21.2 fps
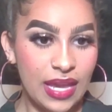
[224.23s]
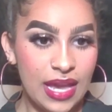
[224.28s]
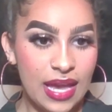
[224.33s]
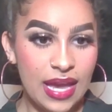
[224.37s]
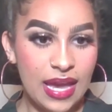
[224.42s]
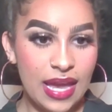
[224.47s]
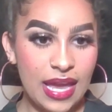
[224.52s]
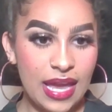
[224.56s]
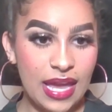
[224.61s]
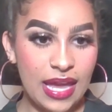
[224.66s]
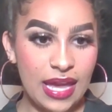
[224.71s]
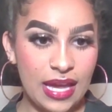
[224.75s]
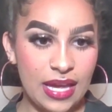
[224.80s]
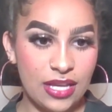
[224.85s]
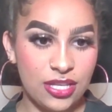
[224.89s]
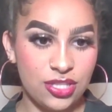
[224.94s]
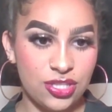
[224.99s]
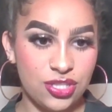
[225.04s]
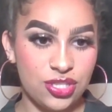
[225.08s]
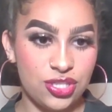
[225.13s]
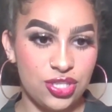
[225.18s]

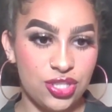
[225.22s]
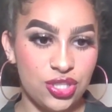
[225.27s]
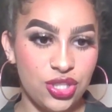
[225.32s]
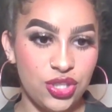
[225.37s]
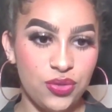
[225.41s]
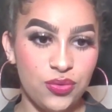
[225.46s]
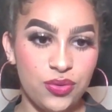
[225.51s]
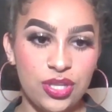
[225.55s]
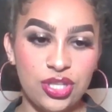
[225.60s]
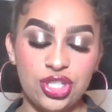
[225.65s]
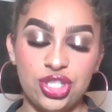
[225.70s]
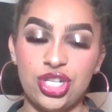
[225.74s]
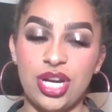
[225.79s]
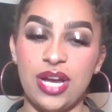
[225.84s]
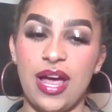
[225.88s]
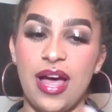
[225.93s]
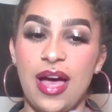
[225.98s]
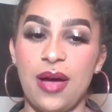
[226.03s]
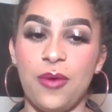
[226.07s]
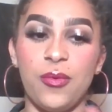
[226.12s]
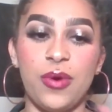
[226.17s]
And you can
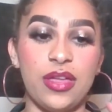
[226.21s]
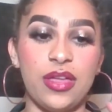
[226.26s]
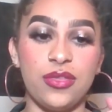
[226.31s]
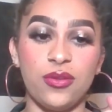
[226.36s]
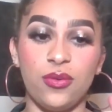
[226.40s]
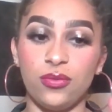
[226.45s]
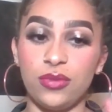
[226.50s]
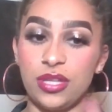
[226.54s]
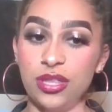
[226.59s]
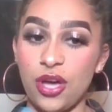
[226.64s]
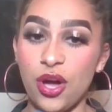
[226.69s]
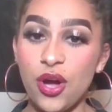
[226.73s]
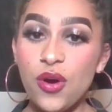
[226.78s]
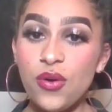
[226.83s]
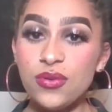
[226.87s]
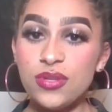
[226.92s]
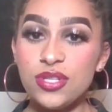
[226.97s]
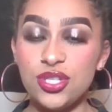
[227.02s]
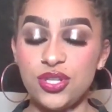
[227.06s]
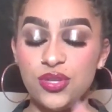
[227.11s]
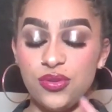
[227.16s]
chat with only the
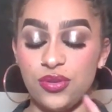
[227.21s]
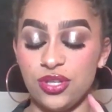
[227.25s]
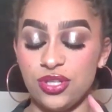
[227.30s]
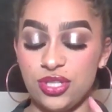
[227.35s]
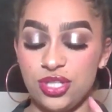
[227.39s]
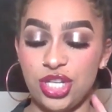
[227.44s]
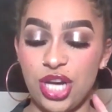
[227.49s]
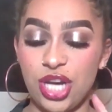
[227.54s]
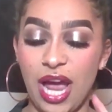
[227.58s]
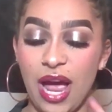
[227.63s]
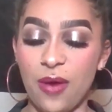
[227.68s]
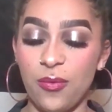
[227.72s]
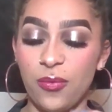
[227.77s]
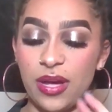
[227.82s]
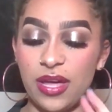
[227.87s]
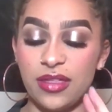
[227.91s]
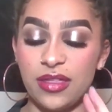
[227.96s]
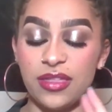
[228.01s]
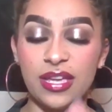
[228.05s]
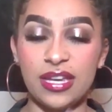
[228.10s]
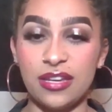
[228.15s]
host, you can chat
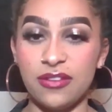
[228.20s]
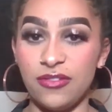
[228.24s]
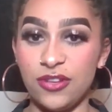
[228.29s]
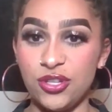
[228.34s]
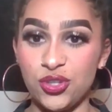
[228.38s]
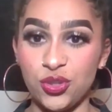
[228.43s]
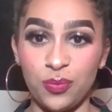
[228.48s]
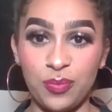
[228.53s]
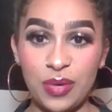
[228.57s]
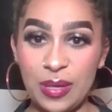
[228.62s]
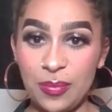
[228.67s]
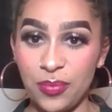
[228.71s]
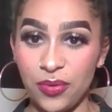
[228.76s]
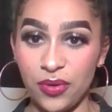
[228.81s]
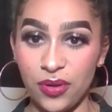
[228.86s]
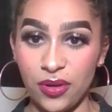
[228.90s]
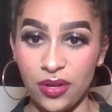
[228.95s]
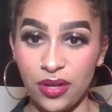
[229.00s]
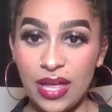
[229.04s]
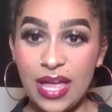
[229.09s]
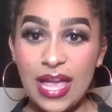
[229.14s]
with individual
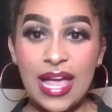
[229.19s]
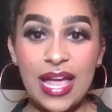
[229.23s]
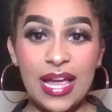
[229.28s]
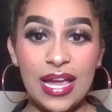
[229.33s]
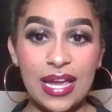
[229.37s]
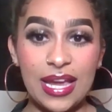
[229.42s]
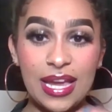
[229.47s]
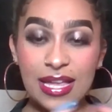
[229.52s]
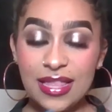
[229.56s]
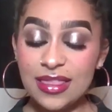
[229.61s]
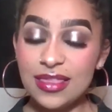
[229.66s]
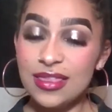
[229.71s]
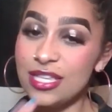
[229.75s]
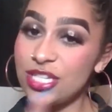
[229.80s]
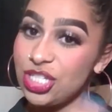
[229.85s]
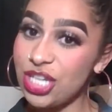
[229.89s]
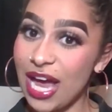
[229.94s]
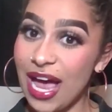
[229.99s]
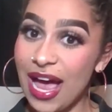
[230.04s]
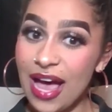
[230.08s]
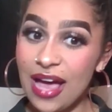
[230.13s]
people in the
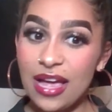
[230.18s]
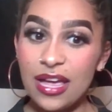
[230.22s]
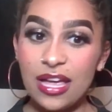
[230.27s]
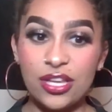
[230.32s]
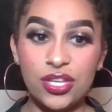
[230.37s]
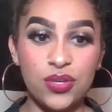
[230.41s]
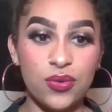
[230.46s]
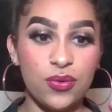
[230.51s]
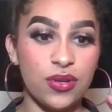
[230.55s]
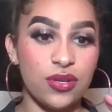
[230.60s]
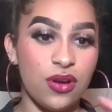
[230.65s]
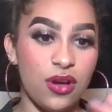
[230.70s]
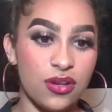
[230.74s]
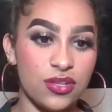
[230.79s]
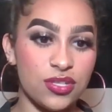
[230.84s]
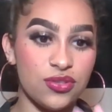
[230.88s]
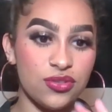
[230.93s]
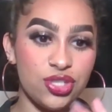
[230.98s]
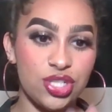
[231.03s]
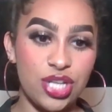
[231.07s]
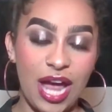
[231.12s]
chat, and you can
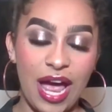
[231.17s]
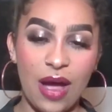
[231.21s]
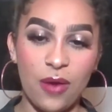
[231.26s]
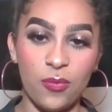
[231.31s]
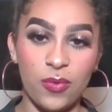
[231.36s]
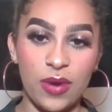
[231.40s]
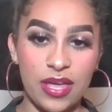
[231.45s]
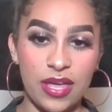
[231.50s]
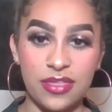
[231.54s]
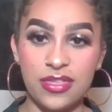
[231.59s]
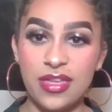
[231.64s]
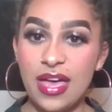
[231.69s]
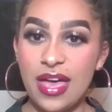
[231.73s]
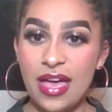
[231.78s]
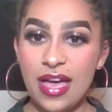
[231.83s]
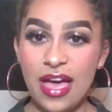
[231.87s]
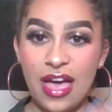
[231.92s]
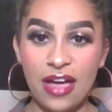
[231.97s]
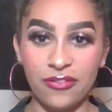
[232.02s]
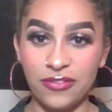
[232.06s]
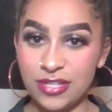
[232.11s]
also chat with
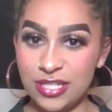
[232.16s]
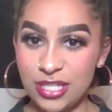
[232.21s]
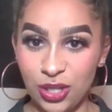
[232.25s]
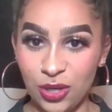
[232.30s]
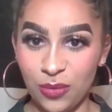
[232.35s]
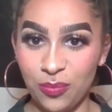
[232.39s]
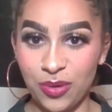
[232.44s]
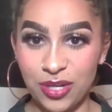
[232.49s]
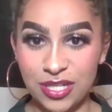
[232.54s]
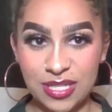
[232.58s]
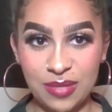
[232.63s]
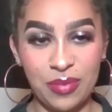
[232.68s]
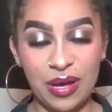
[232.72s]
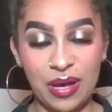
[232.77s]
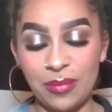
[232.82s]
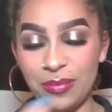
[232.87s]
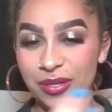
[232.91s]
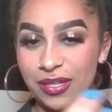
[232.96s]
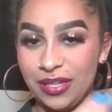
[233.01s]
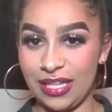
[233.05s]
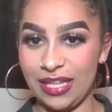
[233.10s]
every single person
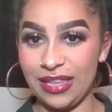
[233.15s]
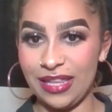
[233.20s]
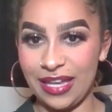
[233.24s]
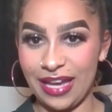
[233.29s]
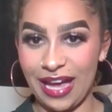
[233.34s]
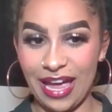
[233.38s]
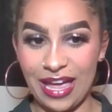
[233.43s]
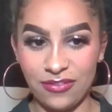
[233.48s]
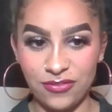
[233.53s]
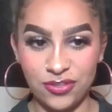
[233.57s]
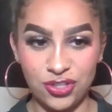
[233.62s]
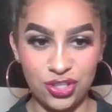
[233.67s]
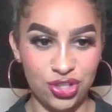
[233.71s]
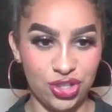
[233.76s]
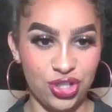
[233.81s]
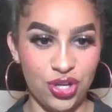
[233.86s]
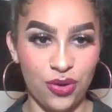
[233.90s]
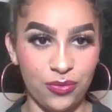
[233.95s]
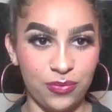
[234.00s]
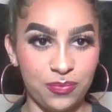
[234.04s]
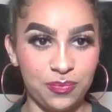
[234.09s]
publicly like I have just
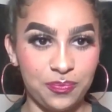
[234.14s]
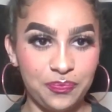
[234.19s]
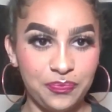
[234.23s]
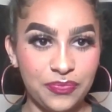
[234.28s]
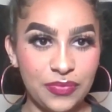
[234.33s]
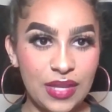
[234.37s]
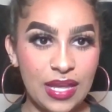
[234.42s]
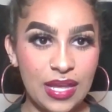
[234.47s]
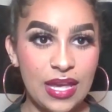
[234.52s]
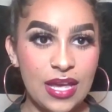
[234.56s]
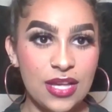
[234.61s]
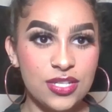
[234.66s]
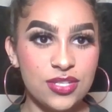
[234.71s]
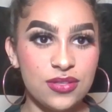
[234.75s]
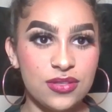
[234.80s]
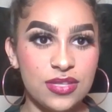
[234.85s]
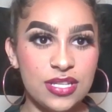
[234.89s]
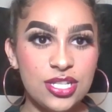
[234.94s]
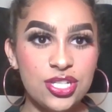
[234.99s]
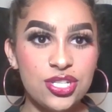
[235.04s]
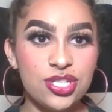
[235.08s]
shown. So
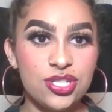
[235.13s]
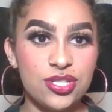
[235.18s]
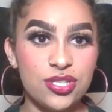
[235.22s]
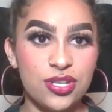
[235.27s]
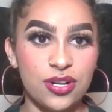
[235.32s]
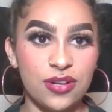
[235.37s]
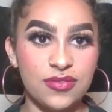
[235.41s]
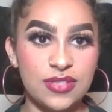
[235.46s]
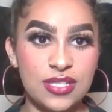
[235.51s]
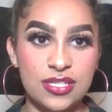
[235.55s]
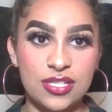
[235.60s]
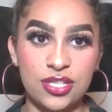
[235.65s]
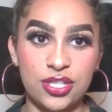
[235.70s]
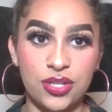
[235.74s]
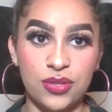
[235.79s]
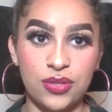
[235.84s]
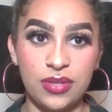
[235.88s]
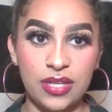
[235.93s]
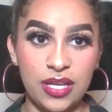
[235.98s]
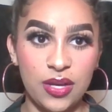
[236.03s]
this serves as a unique